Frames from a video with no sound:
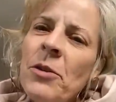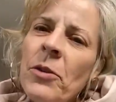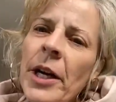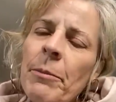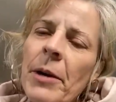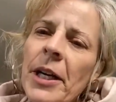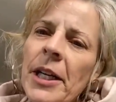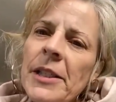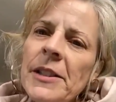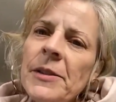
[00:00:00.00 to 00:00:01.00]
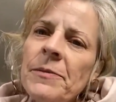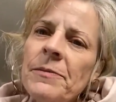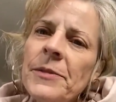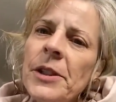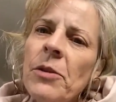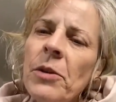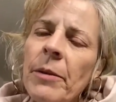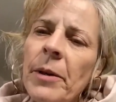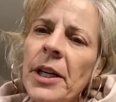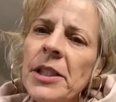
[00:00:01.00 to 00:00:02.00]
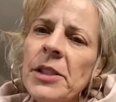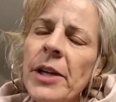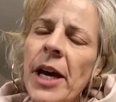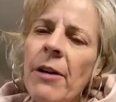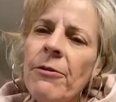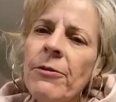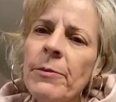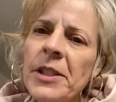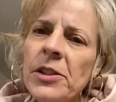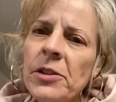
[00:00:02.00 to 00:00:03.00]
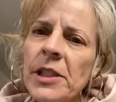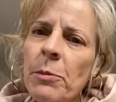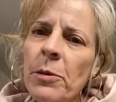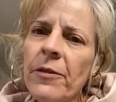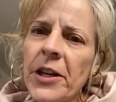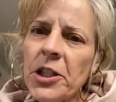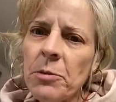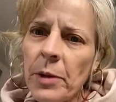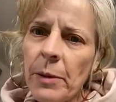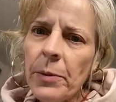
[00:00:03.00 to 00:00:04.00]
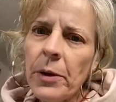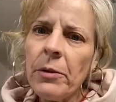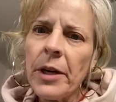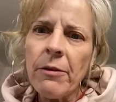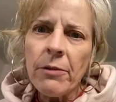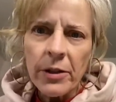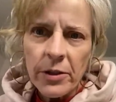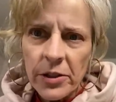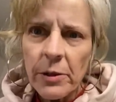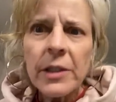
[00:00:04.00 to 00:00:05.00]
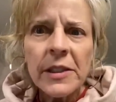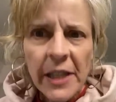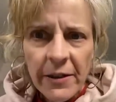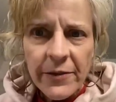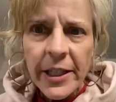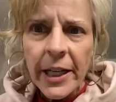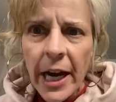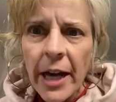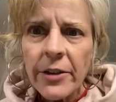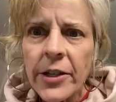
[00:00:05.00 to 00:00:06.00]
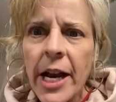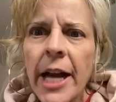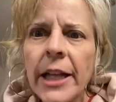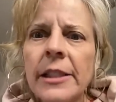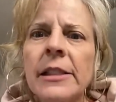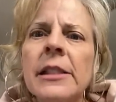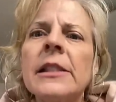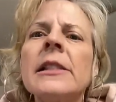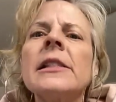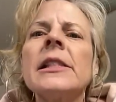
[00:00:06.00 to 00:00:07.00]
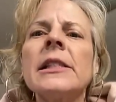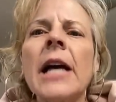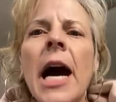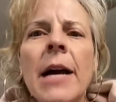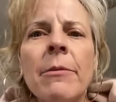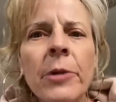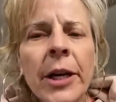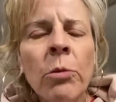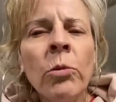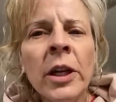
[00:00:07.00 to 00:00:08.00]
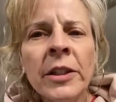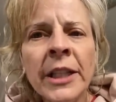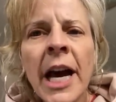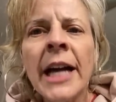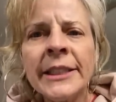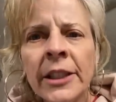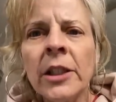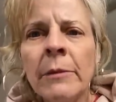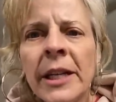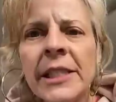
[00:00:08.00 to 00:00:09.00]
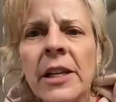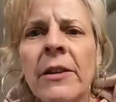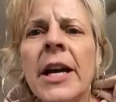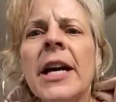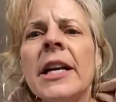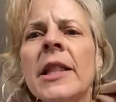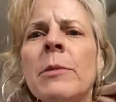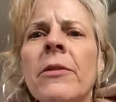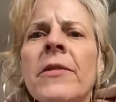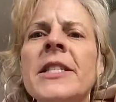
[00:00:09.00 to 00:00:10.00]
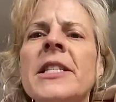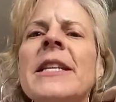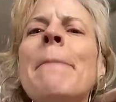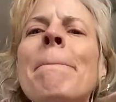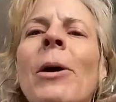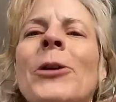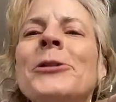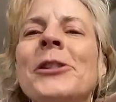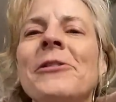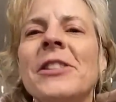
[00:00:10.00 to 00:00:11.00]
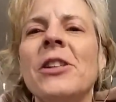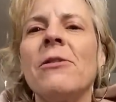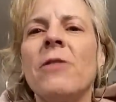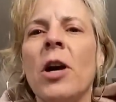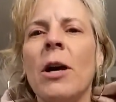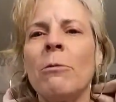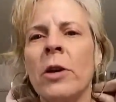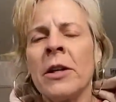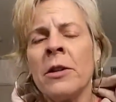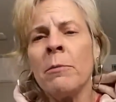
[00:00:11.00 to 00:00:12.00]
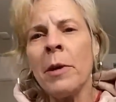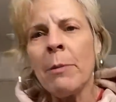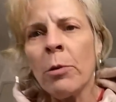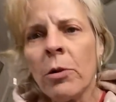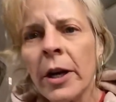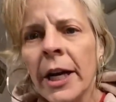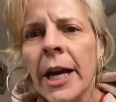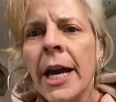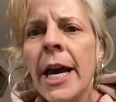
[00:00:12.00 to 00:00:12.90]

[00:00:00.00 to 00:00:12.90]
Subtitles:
Don't worry about us. We have the suicide prevention people. We have one of those safety contracts. I'm real, will not kill myself. Nothing prevents impulsive self-harm quicker than paperwork.